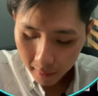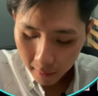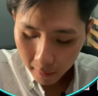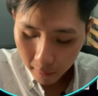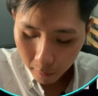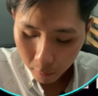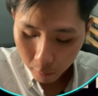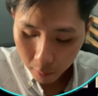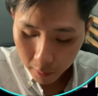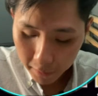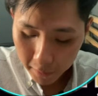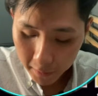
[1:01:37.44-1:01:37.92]

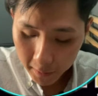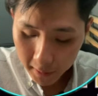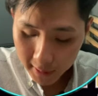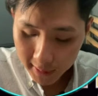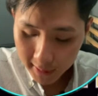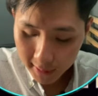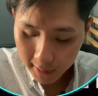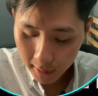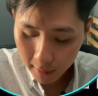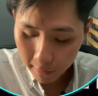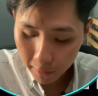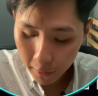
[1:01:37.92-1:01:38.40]
We first,
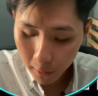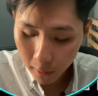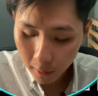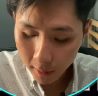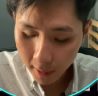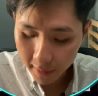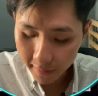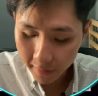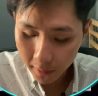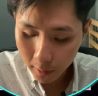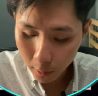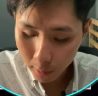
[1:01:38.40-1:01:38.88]
if you look
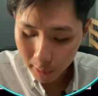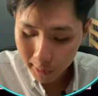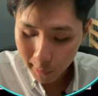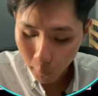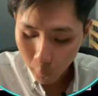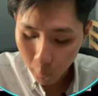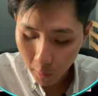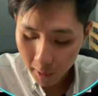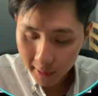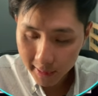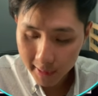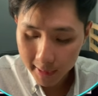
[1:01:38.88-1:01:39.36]
at those
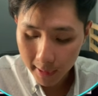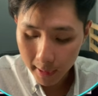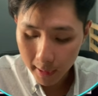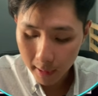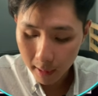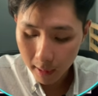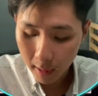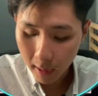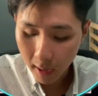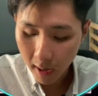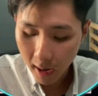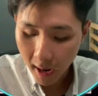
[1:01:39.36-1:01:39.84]
words that
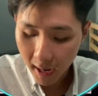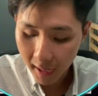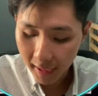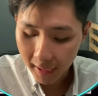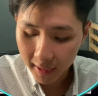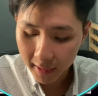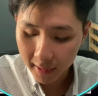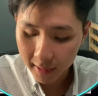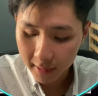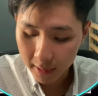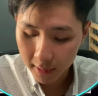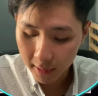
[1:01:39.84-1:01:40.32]
are
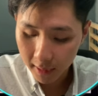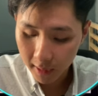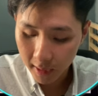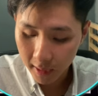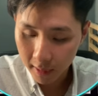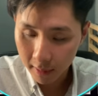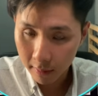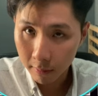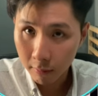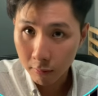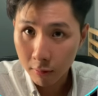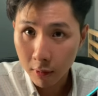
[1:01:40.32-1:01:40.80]
highlighted
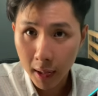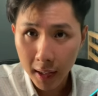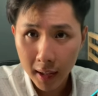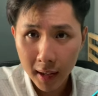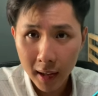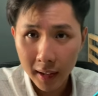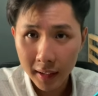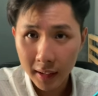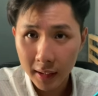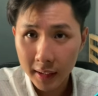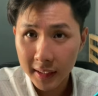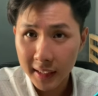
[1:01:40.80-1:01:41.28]
in red
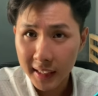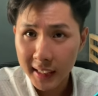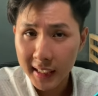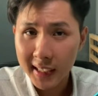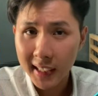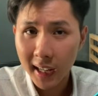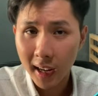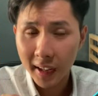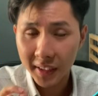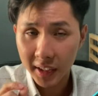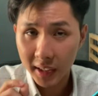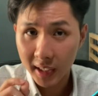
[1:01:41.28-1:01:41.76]
color, these
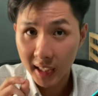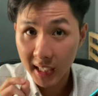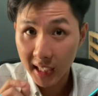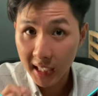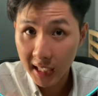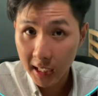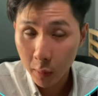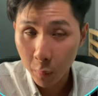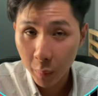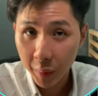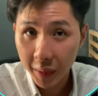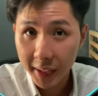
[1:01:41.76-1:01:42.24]
are the
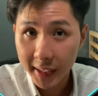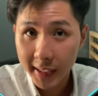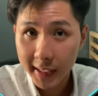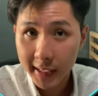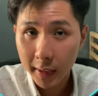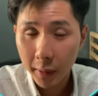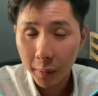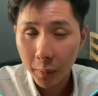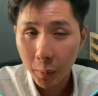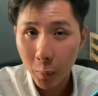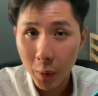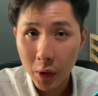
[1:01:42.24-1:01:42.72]
keywords,
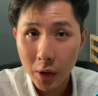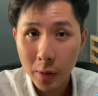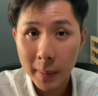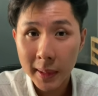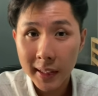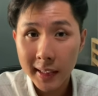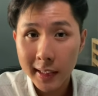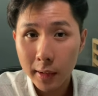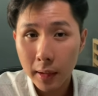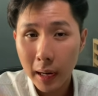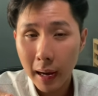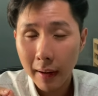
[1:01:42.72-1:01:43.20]
which
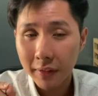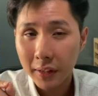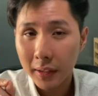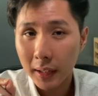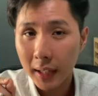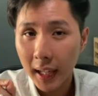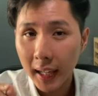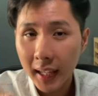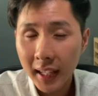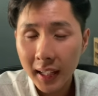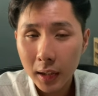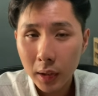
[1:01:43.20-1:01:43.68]
means you have
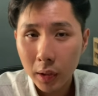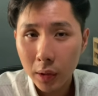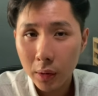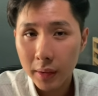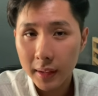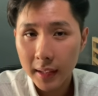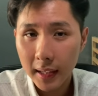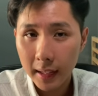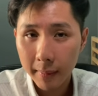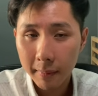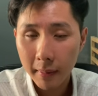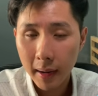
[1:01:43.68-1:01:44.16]
to
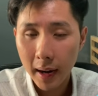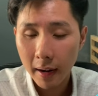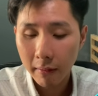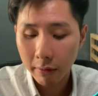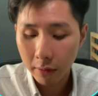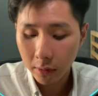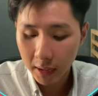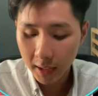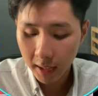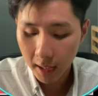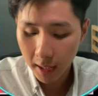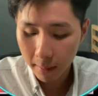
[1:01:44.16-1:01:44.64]
include them
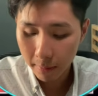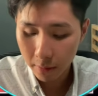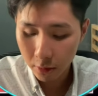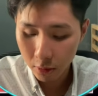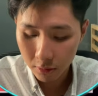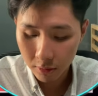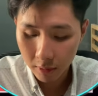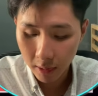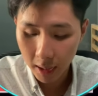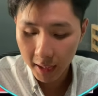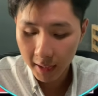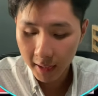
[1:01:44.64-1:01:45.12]
every time you
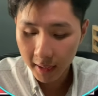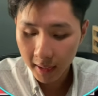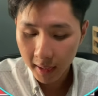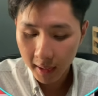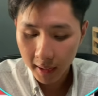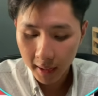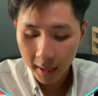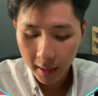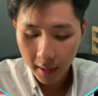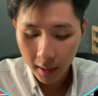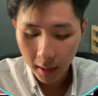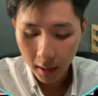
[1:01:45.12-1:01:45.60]
write
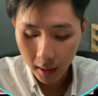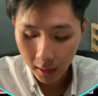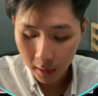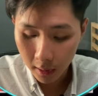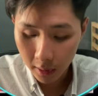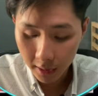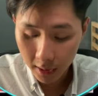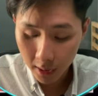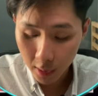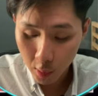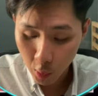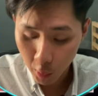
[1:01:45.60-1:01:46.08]
a
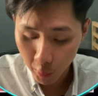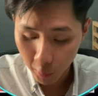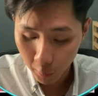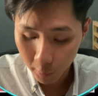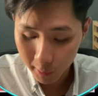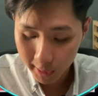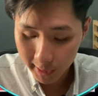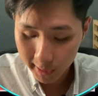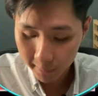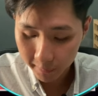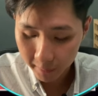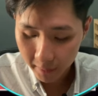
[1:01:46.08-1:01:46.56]

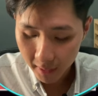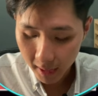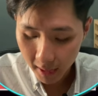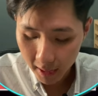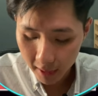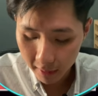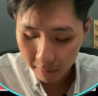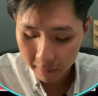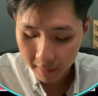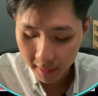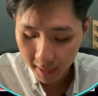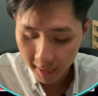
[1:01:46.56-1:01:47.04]
conditionals.
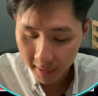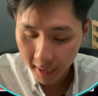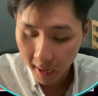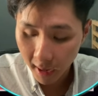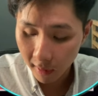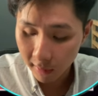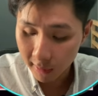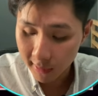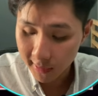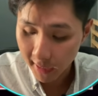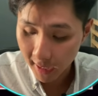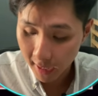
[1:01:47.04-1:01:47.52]
If, then,
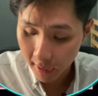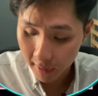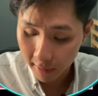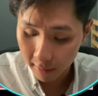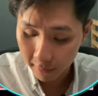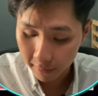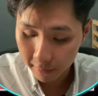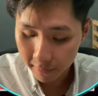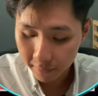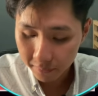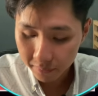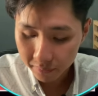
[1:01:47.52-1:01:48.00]
else, and
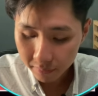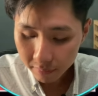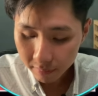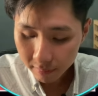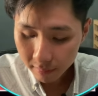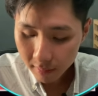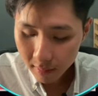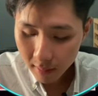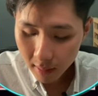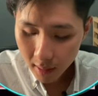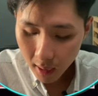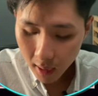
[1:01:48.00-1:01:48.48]
if.
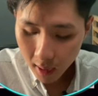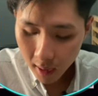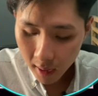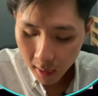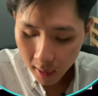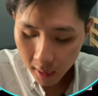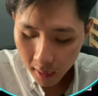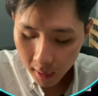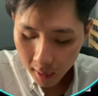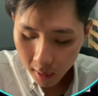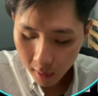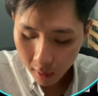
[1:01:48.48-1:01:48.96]

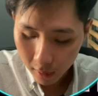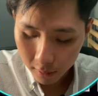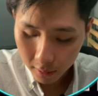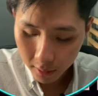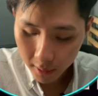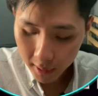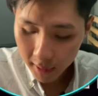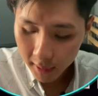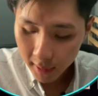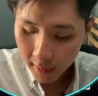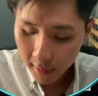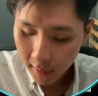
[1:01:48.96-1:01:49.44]
All
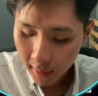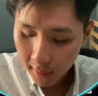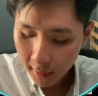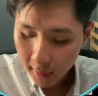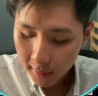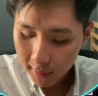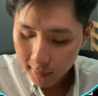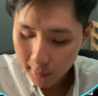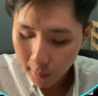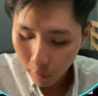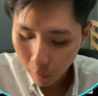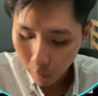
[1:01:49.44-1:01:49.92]
right.
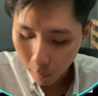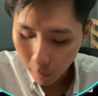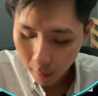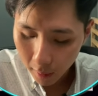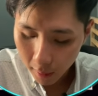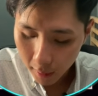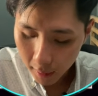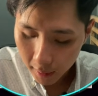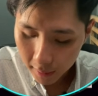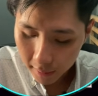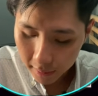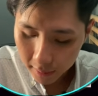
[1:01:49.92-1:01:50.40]
So
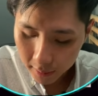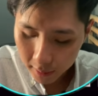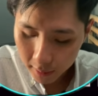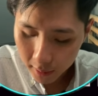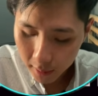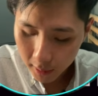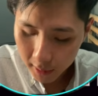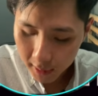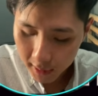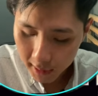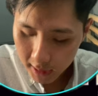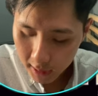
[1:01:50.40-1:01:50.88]

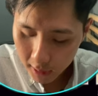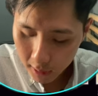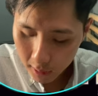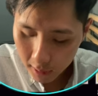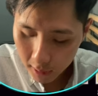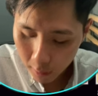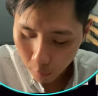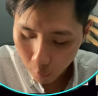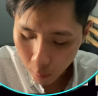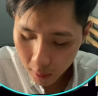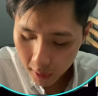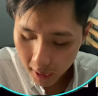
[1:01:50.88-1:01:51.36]

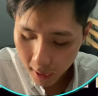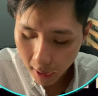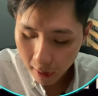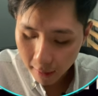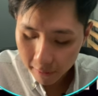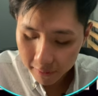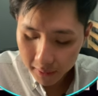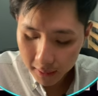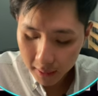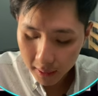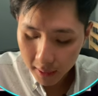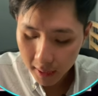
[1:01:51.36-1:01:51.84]
the word
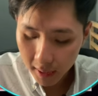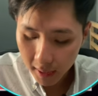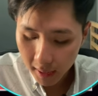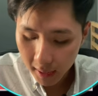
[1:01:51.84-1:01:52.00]
after